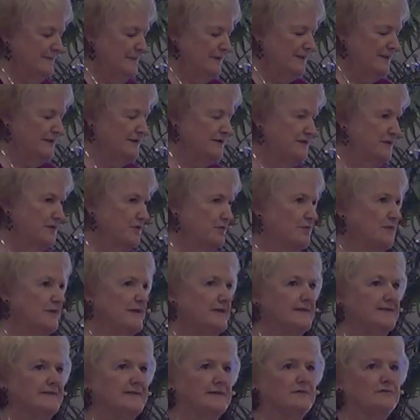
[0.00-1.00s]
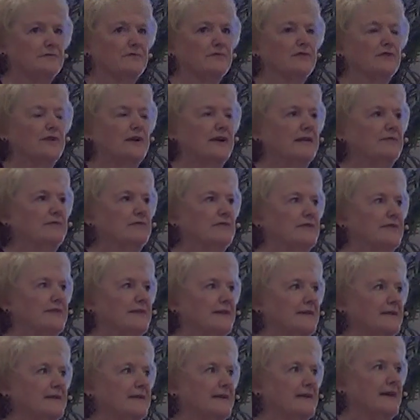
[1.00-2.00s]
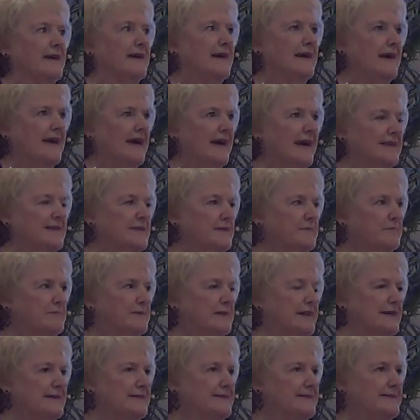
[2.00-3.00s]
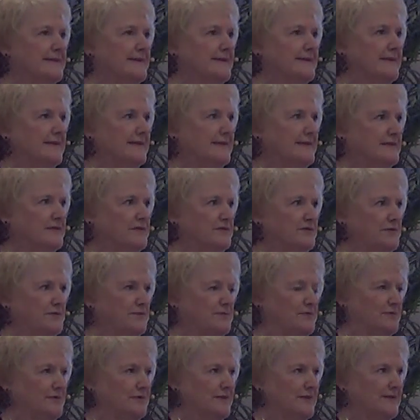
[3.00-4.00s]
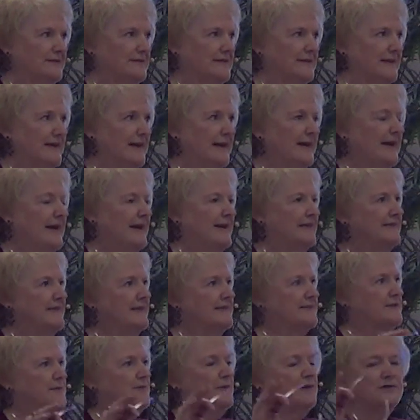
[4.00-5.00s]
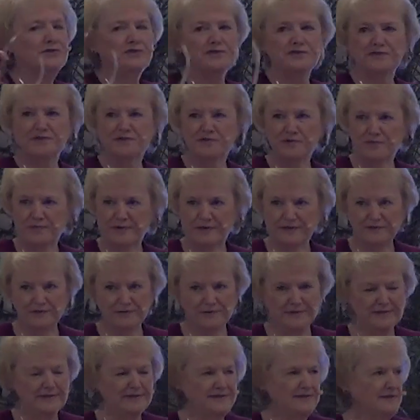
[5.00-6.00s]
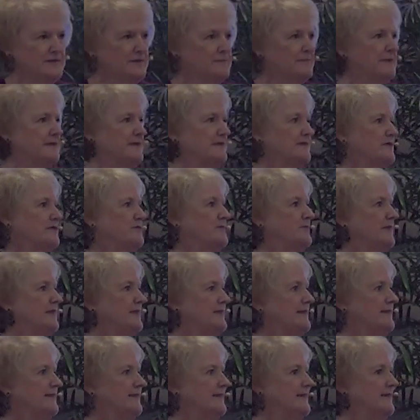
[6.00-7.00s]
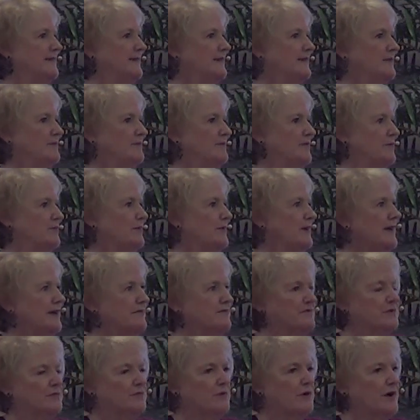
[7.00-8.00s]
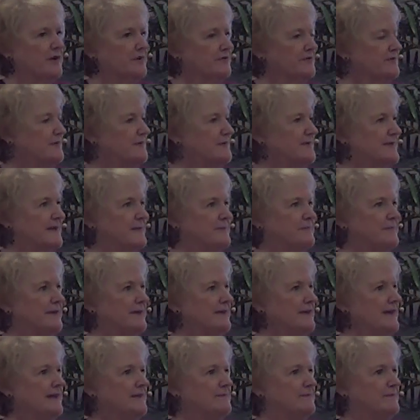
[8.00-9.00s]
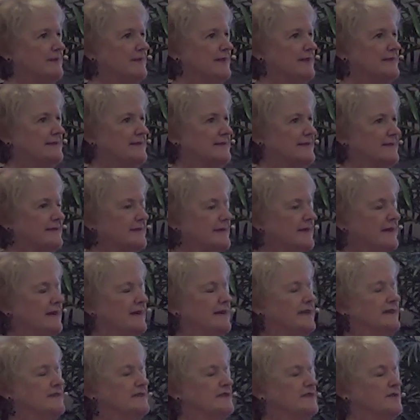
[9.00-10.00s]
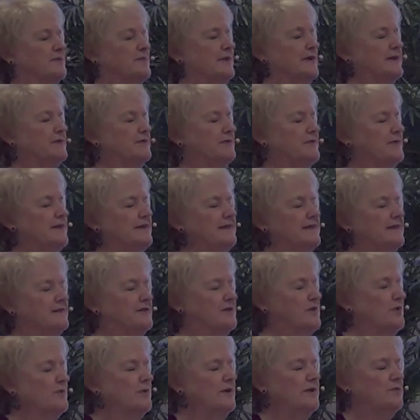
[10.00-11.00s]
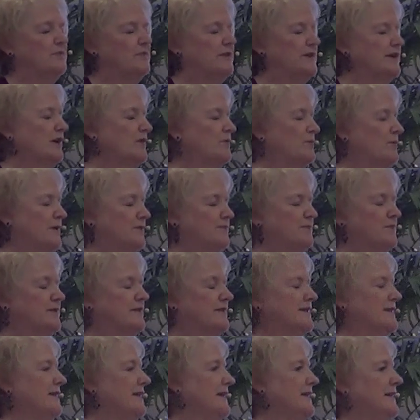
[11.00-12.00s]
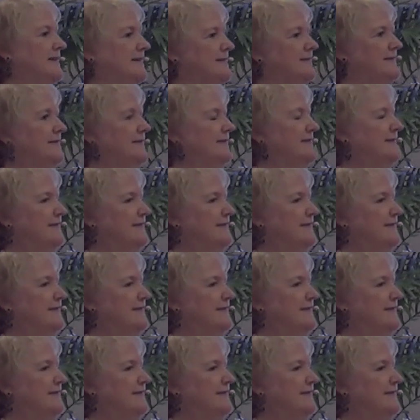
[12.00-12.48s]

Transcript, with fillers: But there's a reason for everything and a blessing into it. And that's why just surrendering to the mystery when we have to walk through something unpleasant, surrendering and knowing we are one with God,